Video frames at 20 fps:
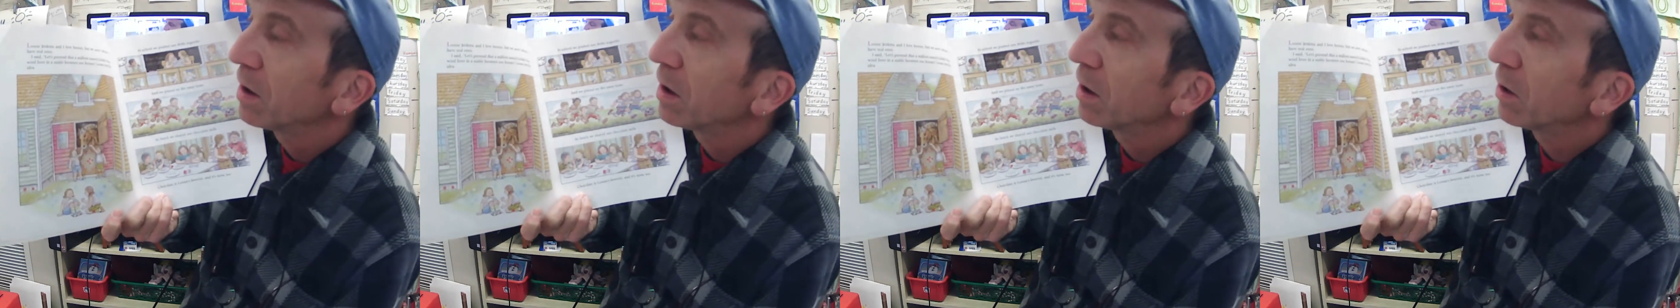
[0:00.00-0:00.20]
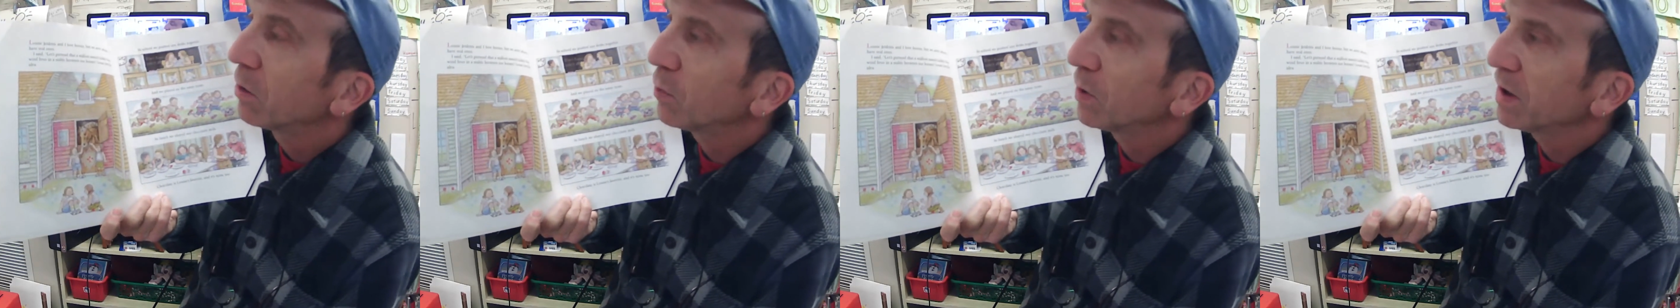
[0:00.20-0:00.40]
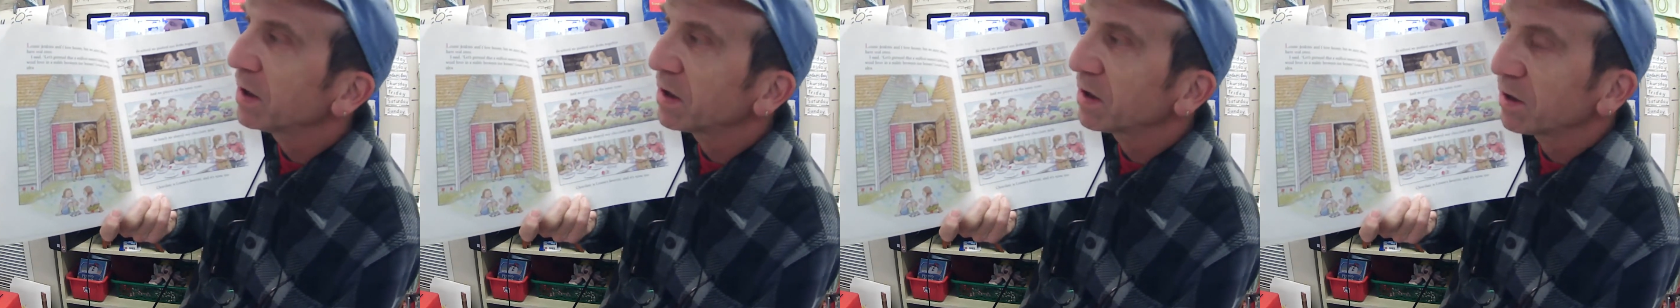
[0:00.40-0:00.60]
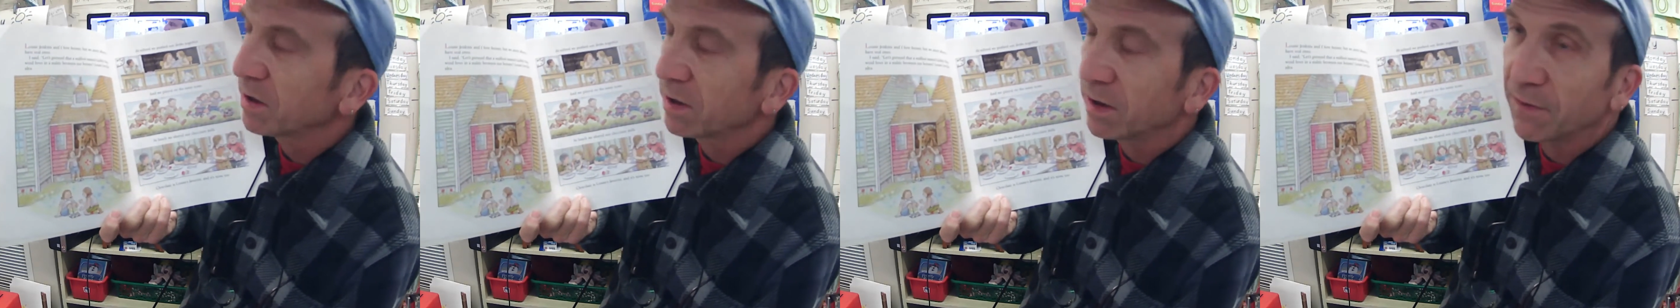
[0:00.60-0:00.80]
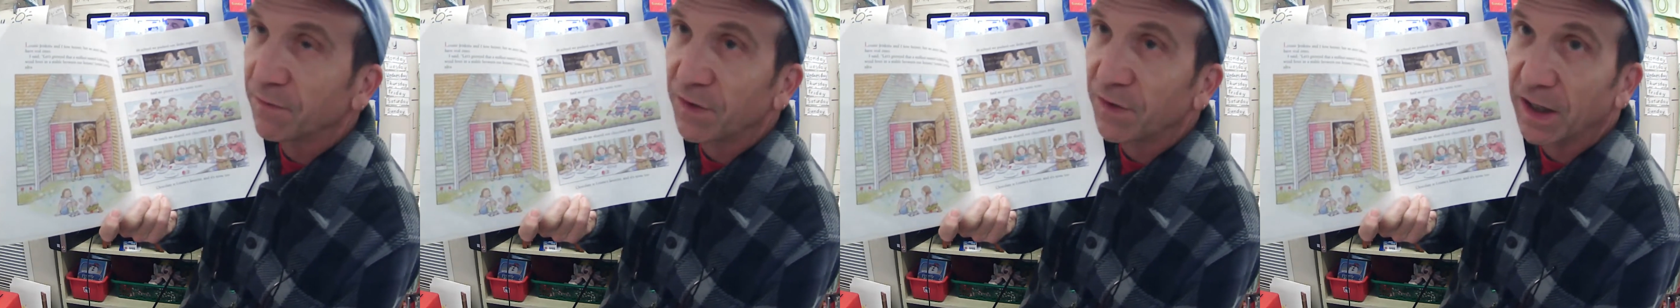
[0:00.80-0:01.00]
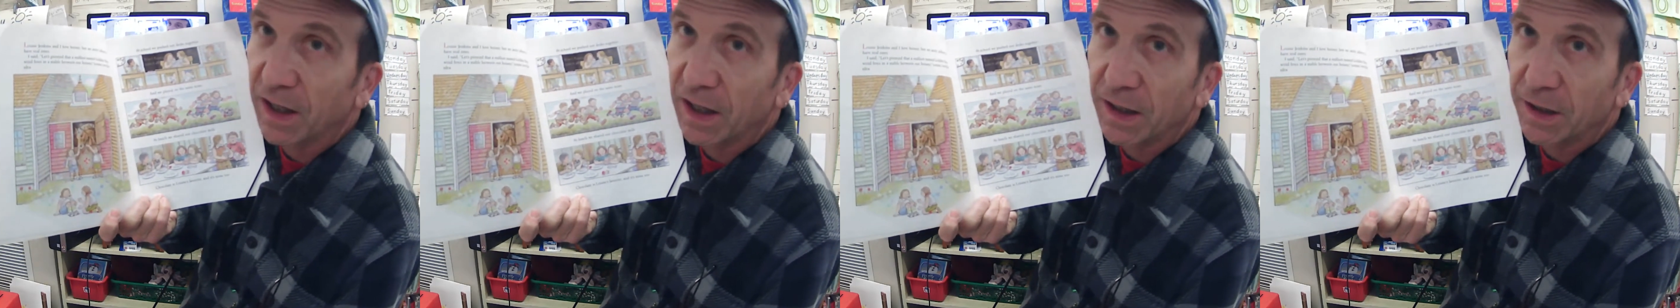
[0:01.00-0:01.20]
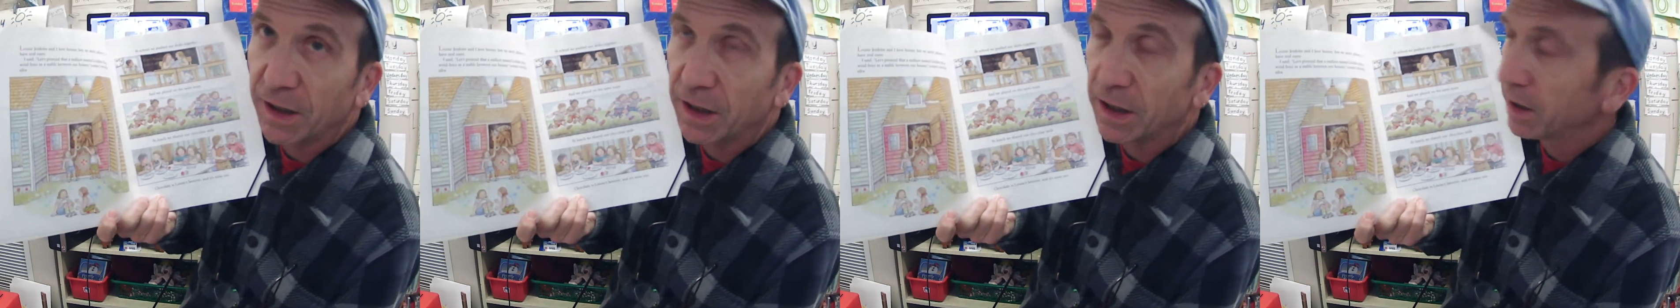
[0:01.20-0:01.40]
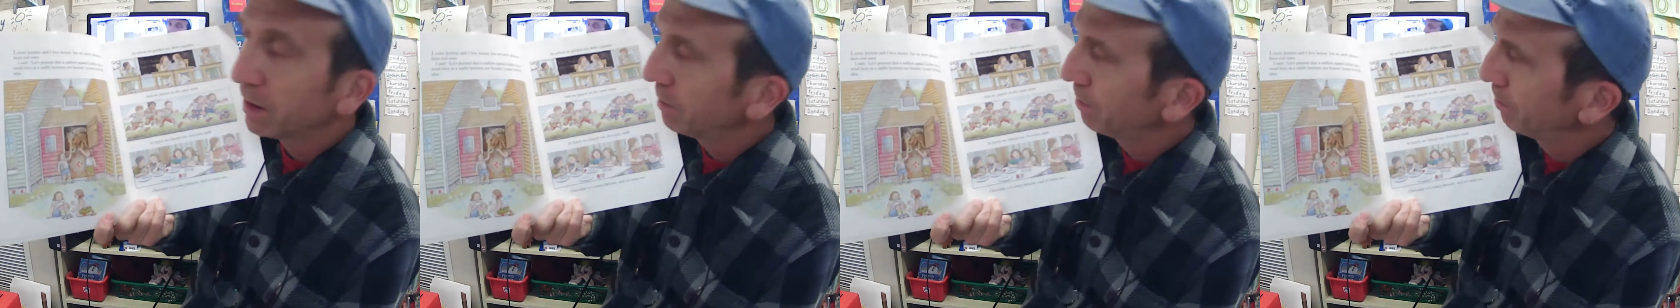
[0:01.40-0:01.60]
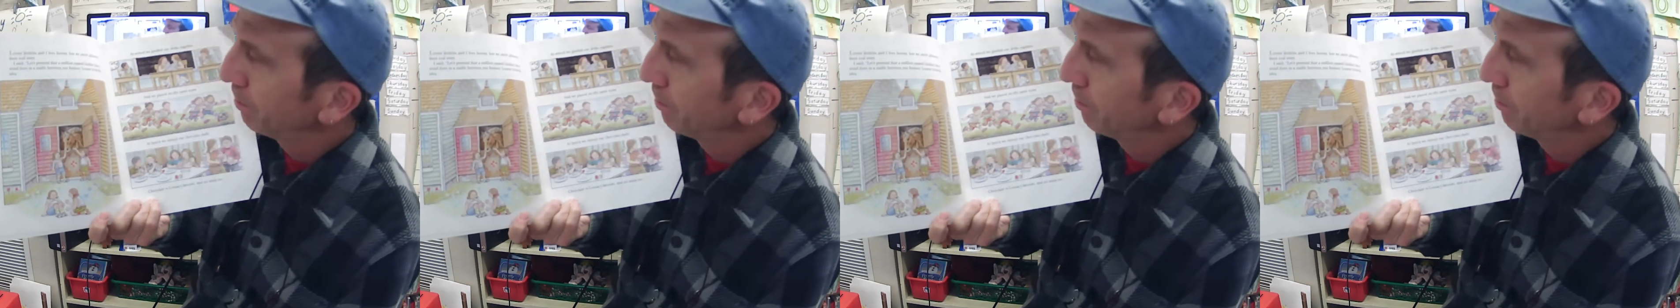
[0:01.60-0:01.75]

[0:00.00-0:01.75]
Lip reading: Louise loved the idea.